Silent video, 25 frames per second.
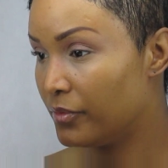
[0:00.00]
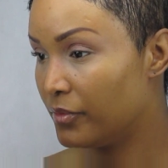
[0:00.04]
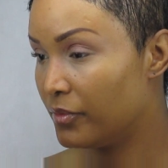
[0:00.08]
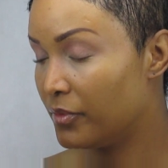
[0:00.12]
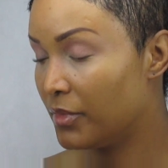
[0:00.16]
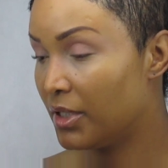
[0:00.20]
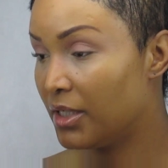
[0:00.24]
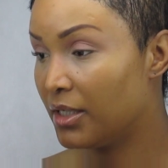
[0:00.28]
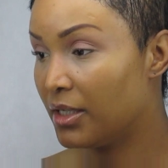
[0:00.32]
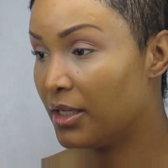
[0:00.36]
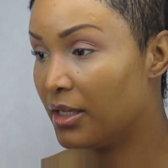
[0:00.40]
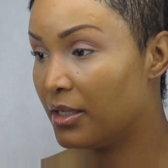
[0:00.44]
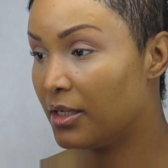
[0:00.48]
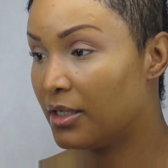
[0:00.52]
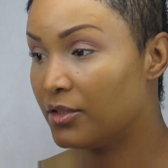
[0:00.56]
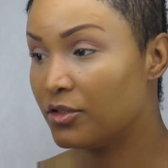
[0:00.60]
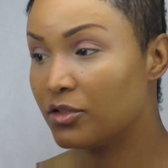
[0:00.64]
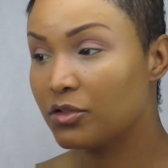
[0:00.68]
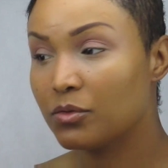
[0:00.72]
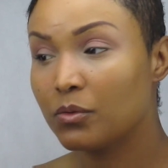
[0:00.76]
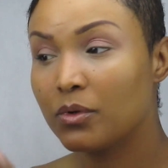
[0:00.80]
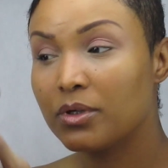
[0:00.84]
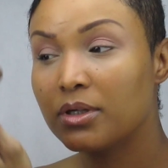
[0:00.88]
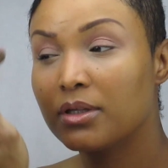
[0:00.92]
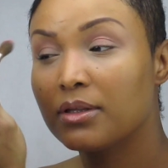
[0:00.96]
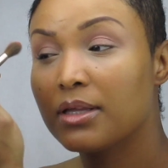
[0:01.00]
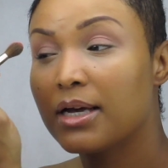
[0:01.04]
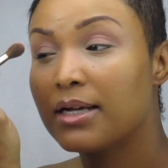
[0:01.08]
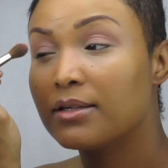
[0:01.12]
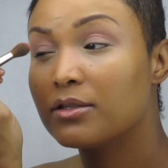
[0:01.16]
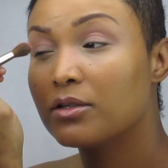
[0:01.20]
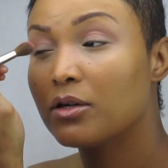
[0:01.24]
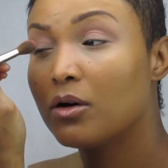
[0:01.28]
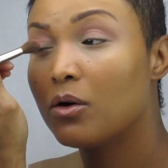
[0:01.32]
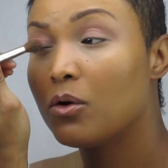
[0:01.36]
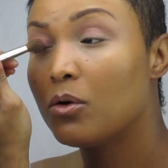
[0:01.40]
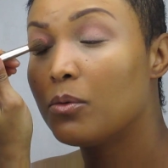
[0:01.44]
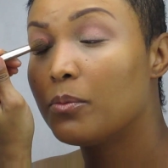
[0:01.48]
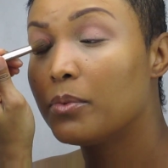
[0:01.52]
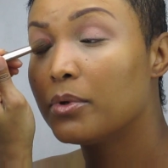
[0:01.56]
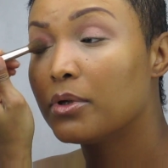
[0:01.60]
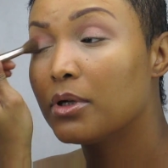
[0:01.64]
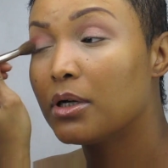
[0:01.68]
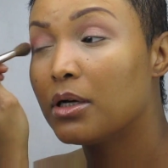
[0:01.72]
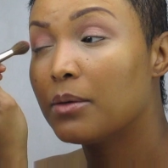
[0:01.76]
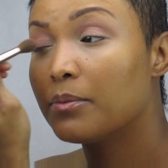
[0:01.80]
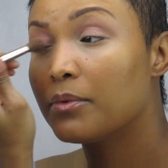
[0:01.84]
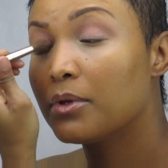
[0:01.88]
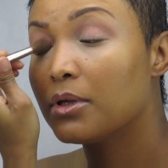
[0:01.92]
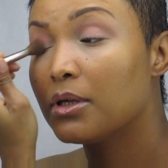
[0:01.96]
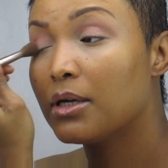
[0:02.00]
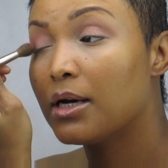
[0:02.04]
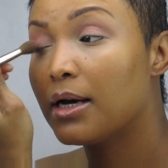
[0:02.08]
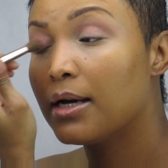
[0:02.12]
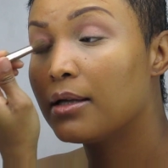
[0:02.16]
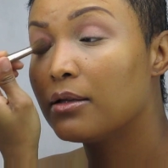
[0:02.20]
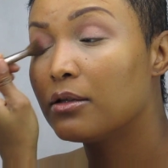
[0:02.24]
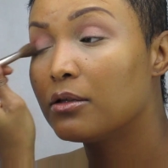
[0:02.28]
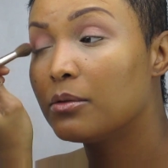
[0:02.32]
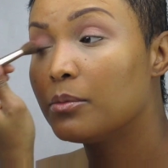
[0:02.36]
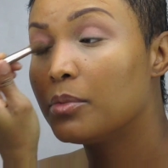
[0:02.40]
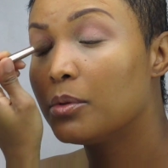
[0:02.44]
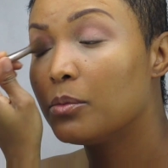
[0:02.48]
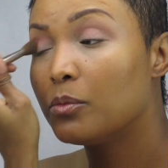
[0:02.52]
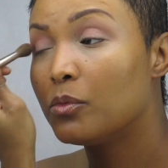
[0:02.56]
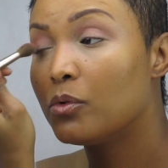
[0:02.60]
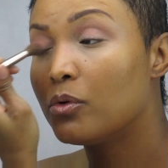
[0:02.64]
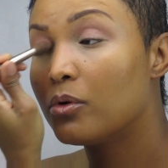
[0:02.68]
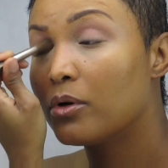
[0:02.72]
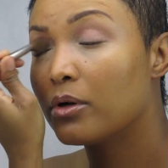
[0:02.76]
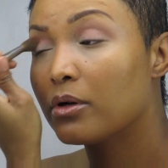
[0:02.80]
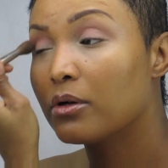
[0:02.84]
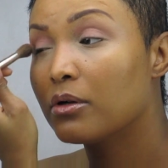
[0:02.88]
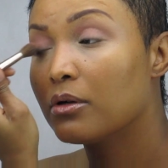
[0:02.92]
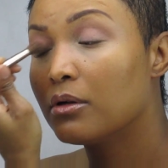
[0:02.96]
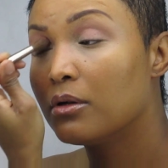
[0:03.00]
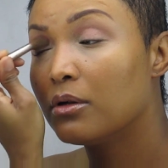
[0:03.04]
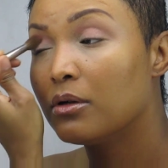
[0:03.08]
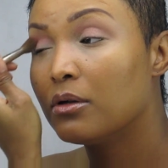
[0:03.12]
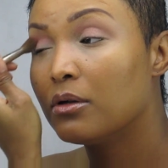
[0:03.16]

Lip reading: And again, I just wanted that to open up the eye a little bit more.